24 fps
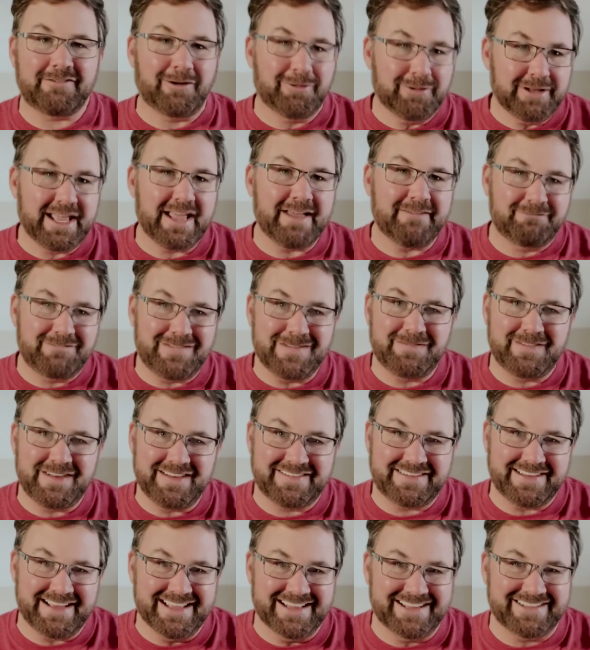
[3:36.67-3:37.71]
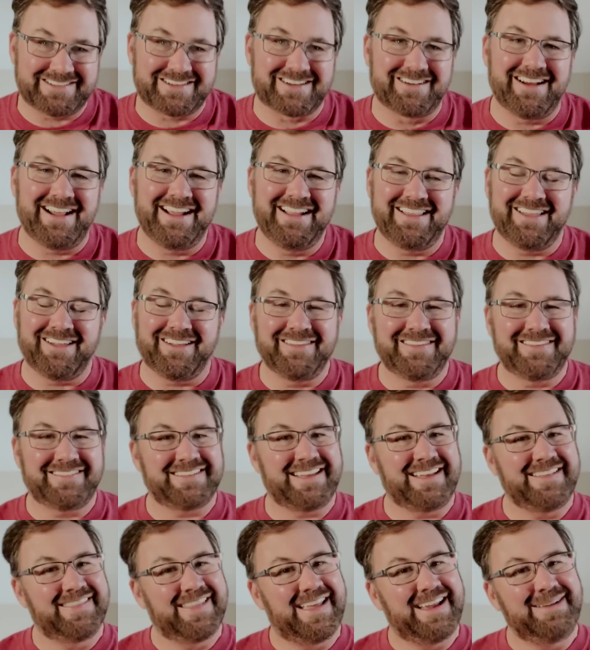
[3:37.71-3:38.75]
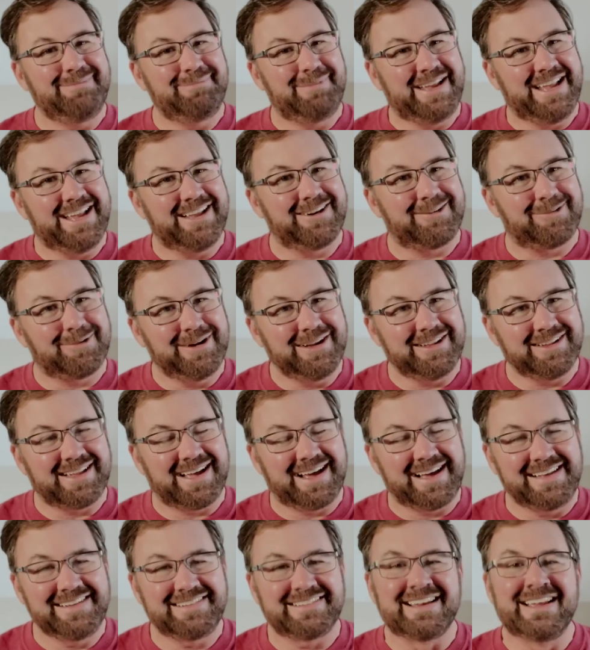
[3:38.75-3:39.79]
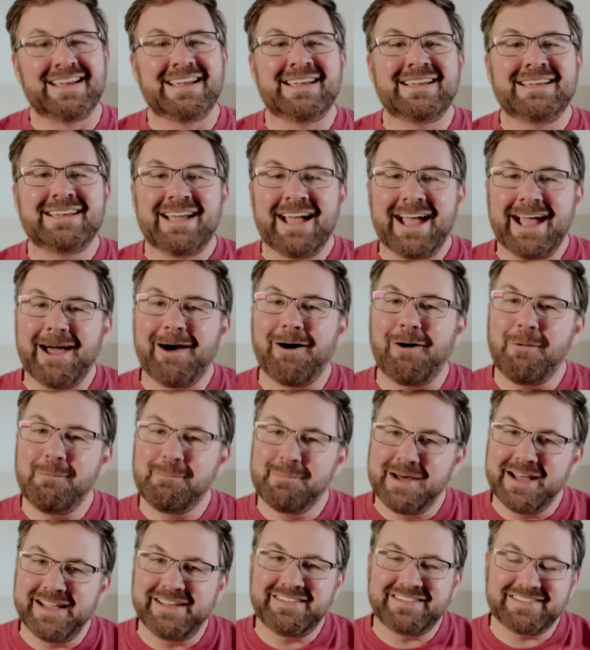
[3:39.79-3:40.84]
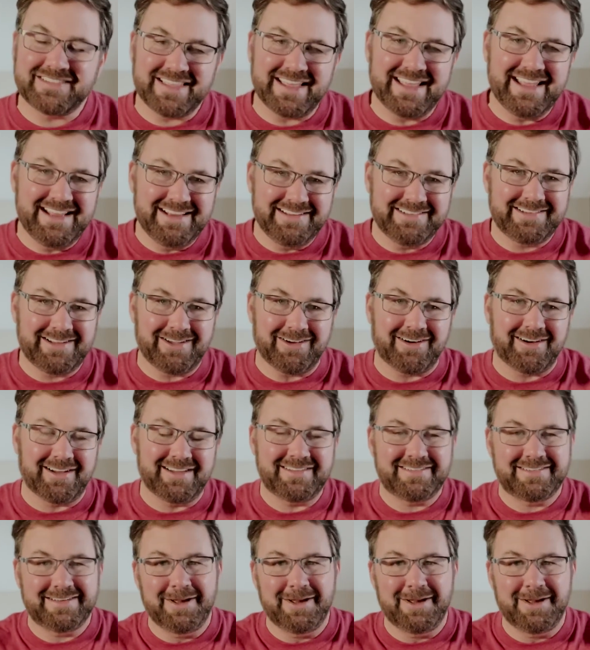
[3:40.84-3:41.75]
I only have 50 cents, right? All of a sudden, they begin to realize how much things cost.